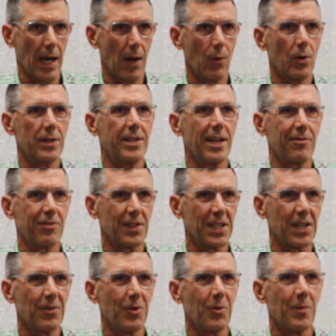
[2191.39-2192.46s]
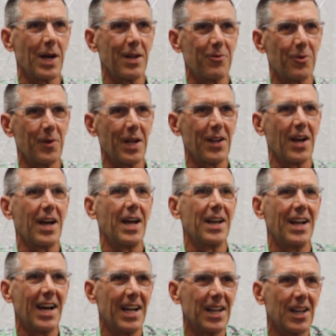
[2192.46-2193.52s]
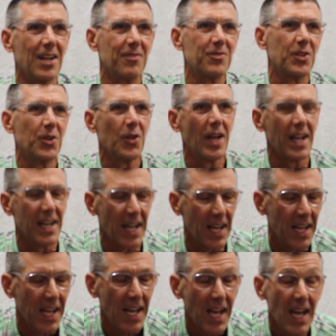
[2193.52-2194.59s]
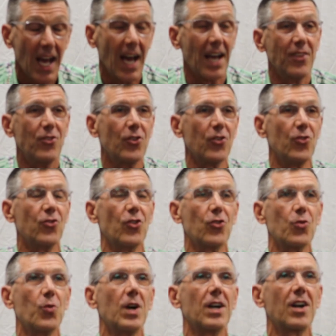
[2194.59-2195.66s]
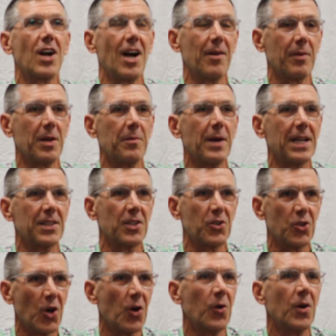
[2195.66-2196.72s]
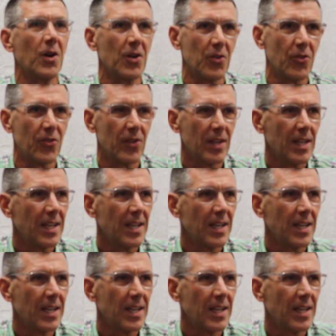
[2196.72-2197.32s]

I will definitely give you my friend. I'd love to. And I just one comment about the toll roads.